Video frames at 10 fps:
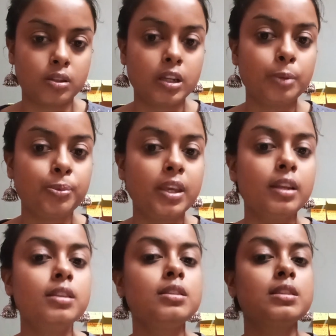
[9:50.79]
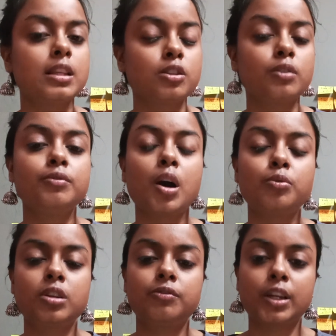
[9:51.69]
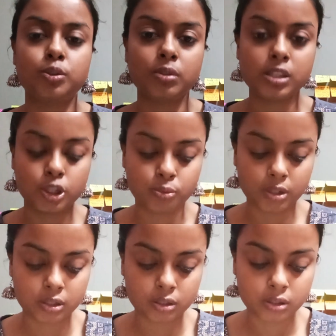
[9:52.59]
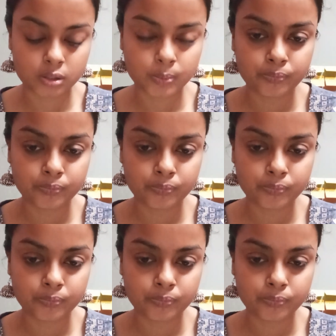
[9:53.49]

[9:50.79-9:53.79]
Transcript: Kripkean sense of counterfactual situations.